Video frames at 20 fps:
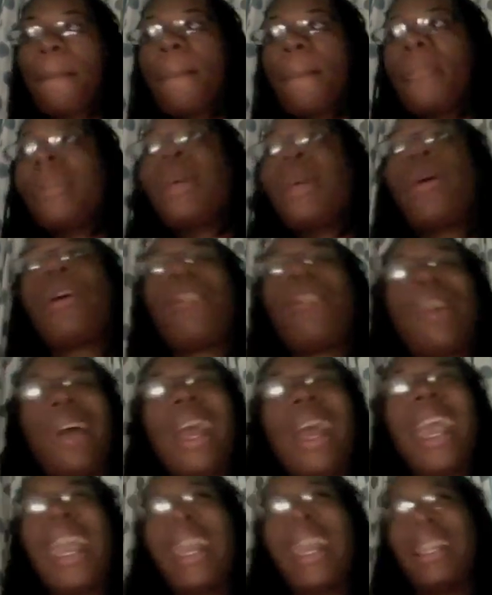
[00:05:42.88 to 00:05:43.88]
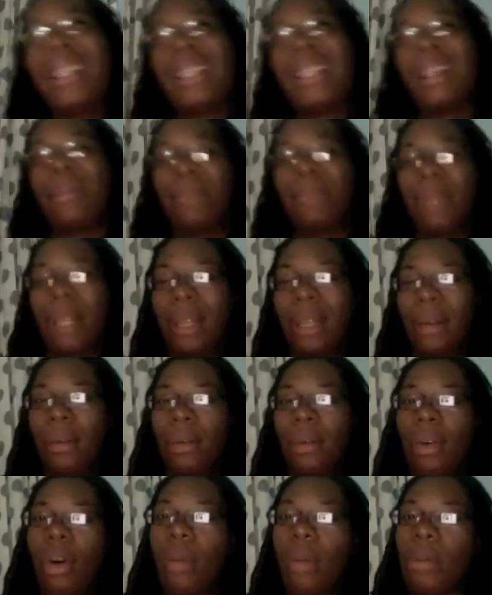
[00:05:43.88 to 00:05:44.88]
They were around 8 something,
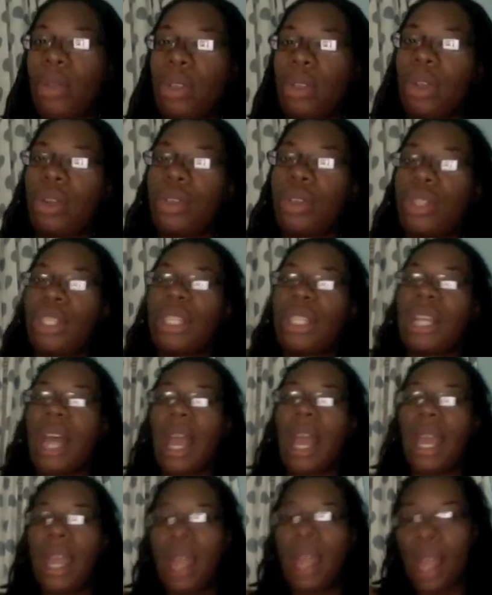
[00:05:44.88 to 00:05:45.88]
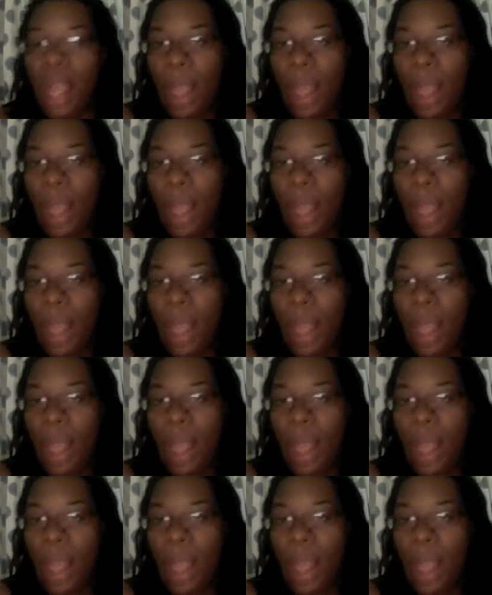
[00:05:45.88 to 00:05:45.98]
almost closer to 9.